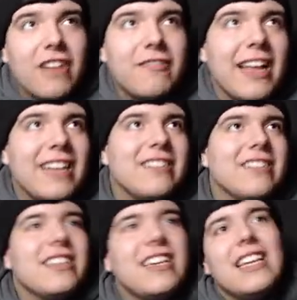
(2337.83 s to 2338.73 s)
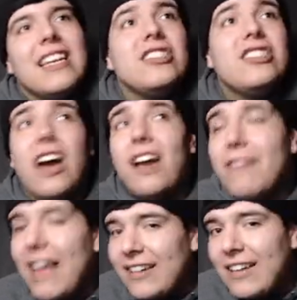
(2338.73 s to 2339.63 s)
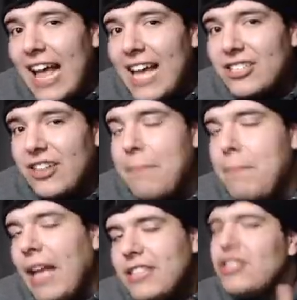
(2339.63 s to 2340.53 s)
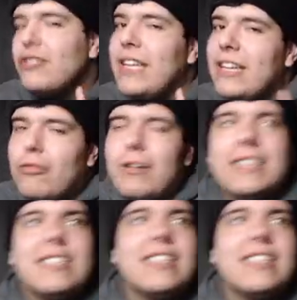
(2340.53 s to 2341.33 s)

Randle. John Randle has you. I bet you he quits.